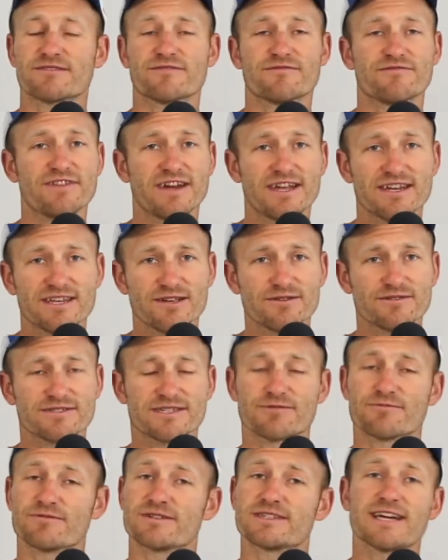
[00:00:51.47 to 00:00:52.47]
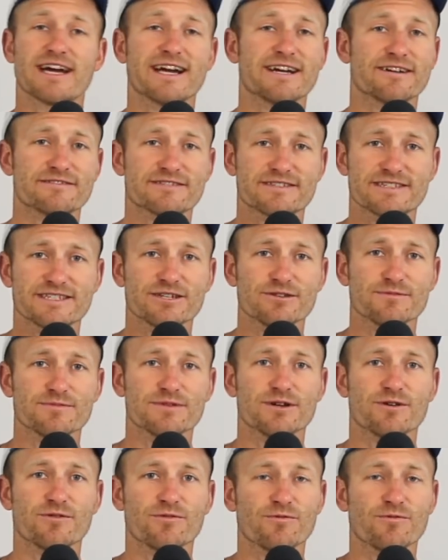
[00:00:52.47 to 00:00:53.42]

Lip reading: the venue. It's in a retired steel mill,